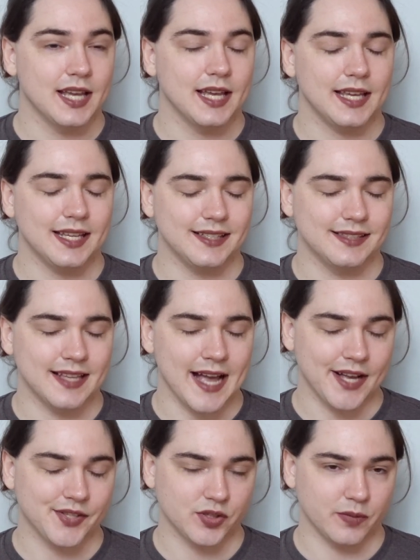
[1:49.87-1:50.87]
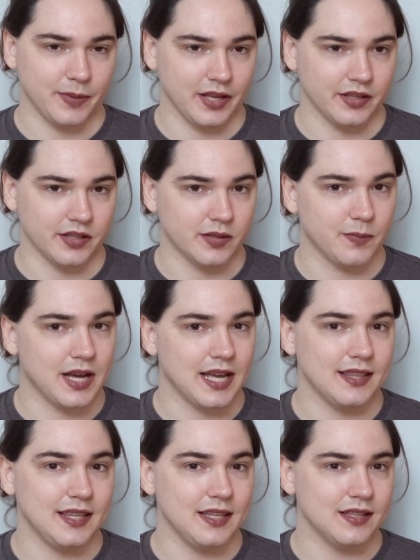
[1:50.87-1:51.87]
exacerbated by
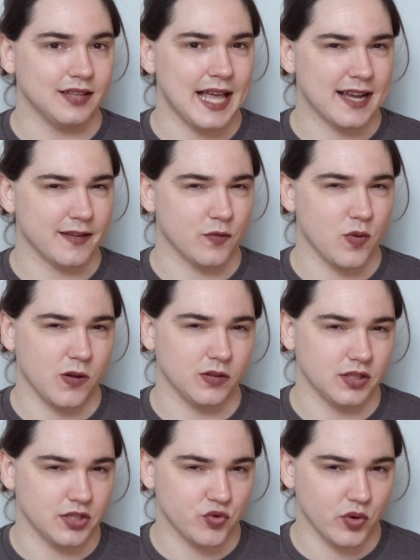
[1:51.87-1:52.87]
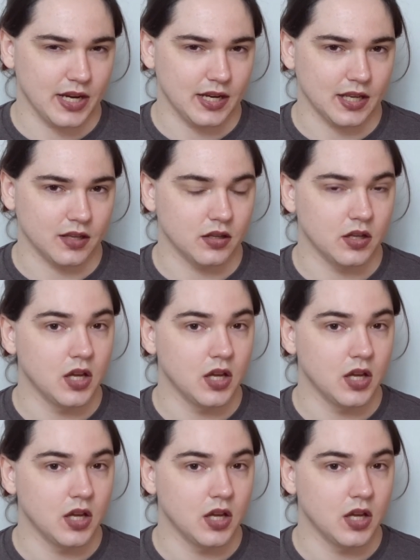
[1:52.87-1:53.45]
the lack of quality training.